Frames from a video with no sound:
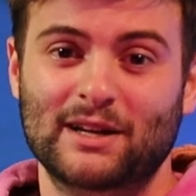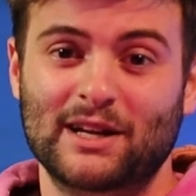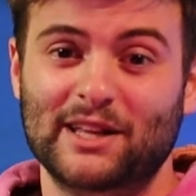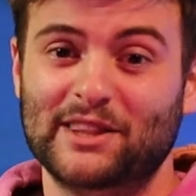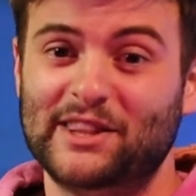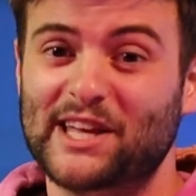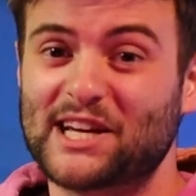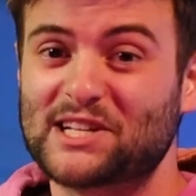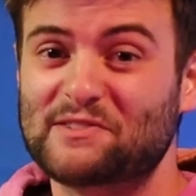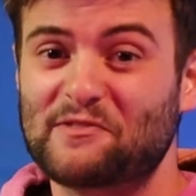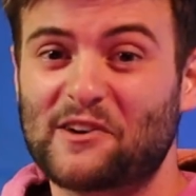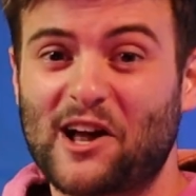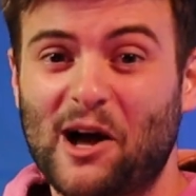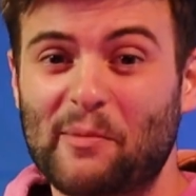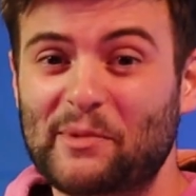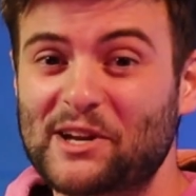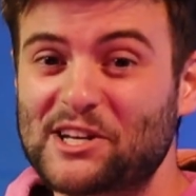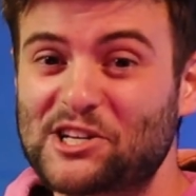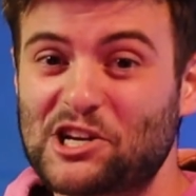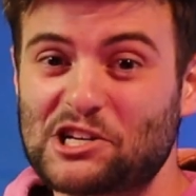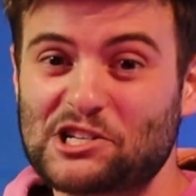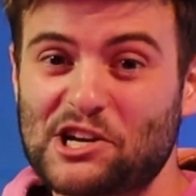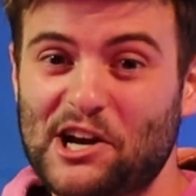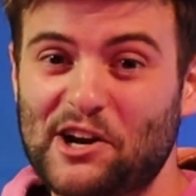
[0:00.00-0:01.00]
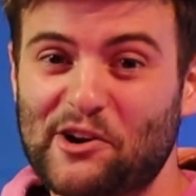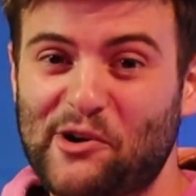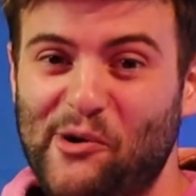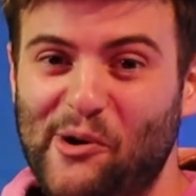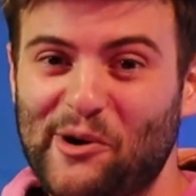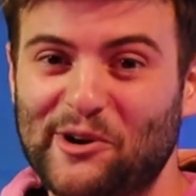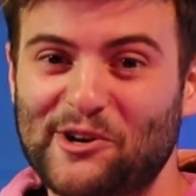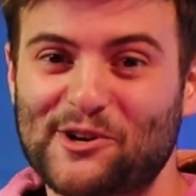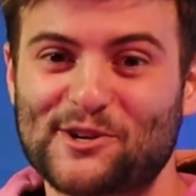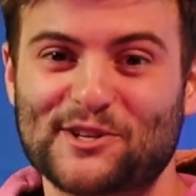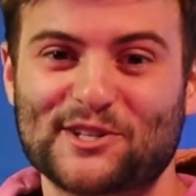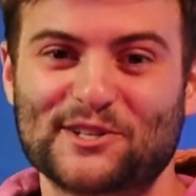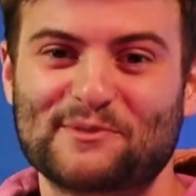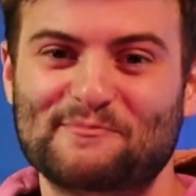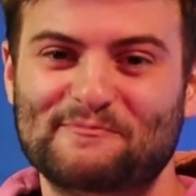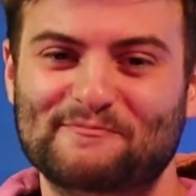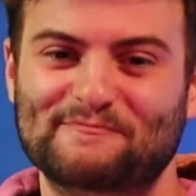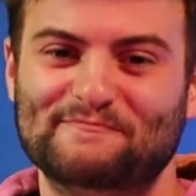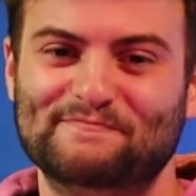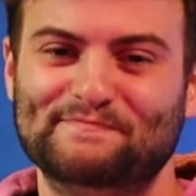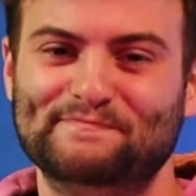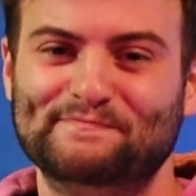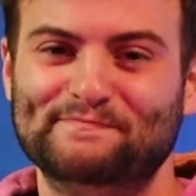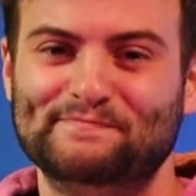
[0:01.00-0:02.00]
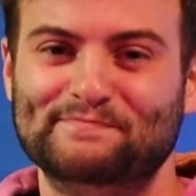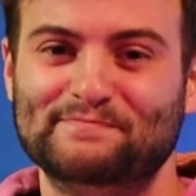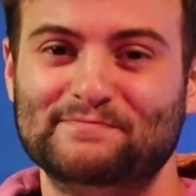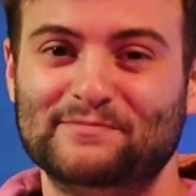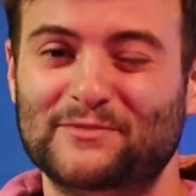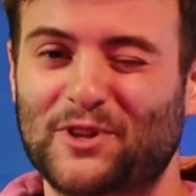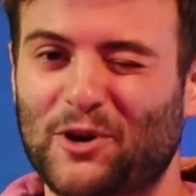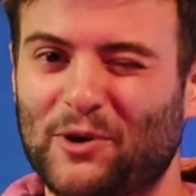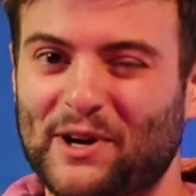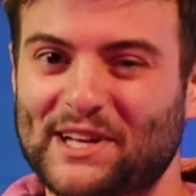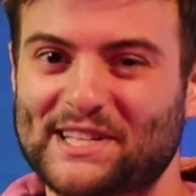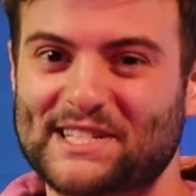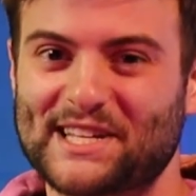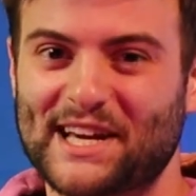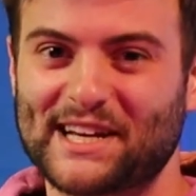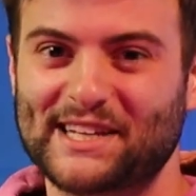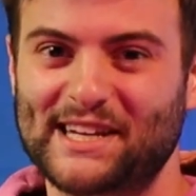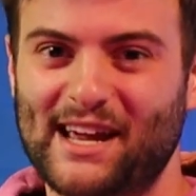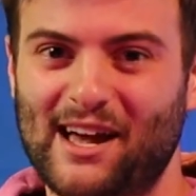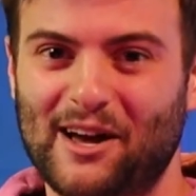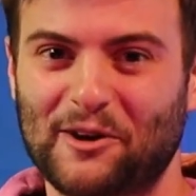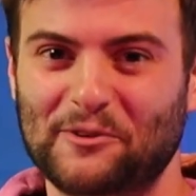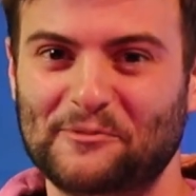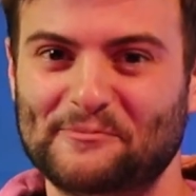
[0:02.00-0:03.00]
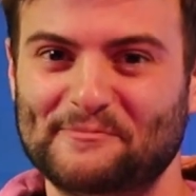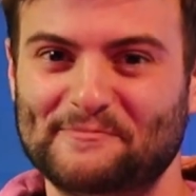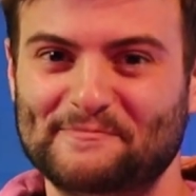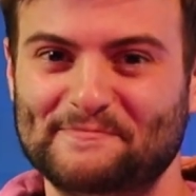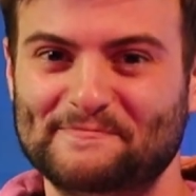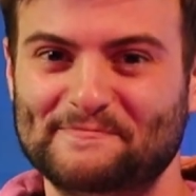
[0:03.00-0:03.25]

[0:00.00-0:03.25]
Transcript: And thanks for coming to Cheshire Corners. Don't get psyched out.